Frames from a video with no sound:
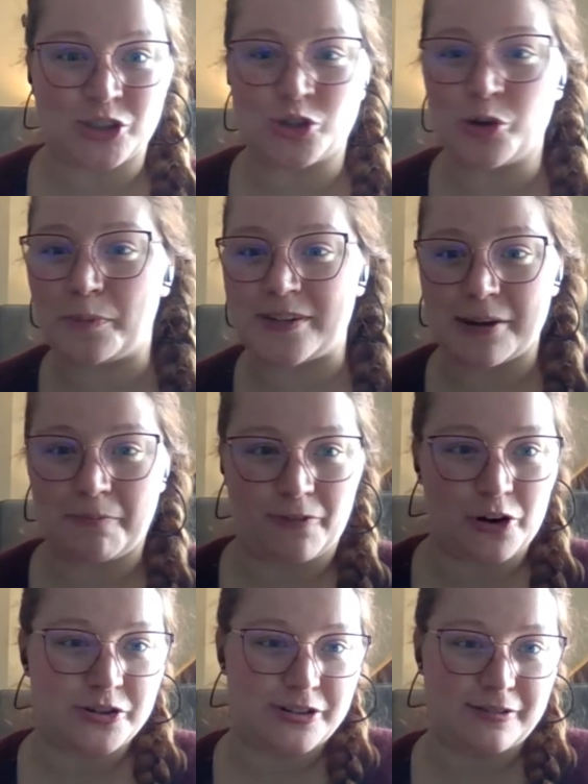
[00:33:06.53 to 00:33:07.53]
souped up
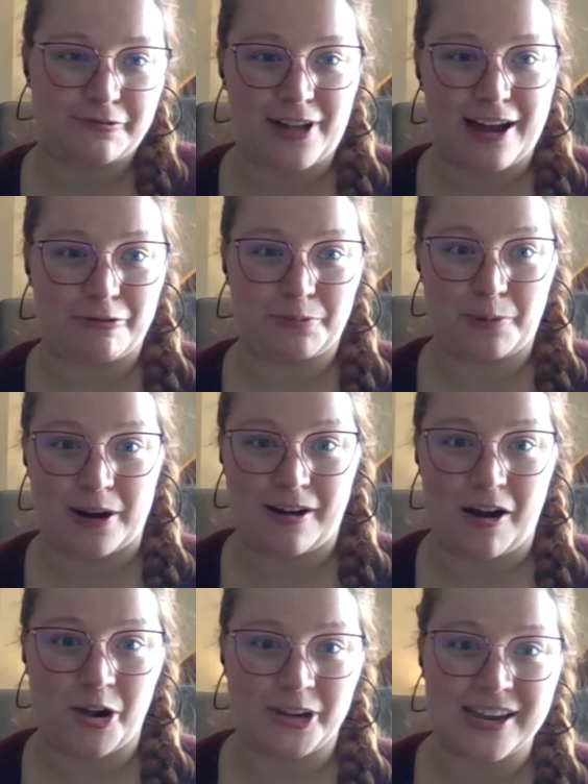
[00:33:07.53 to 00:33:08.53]
version of Live with Brent and
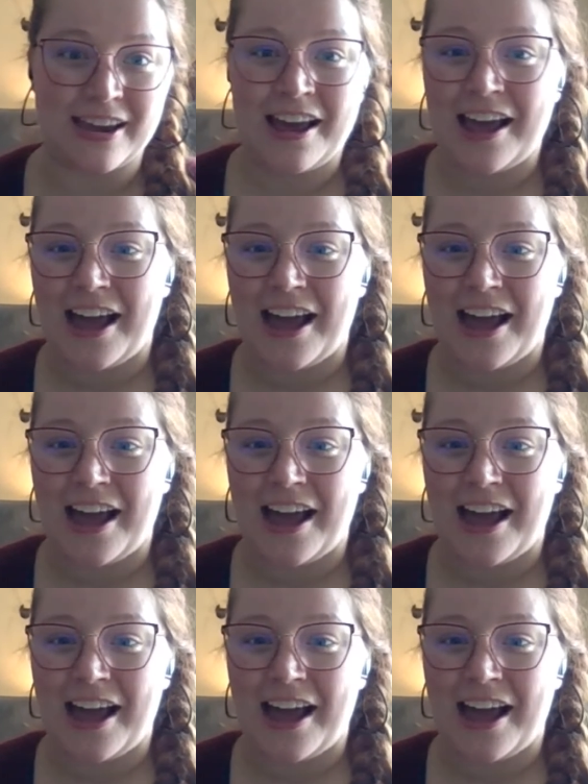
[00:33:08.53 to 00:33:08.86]
Holly.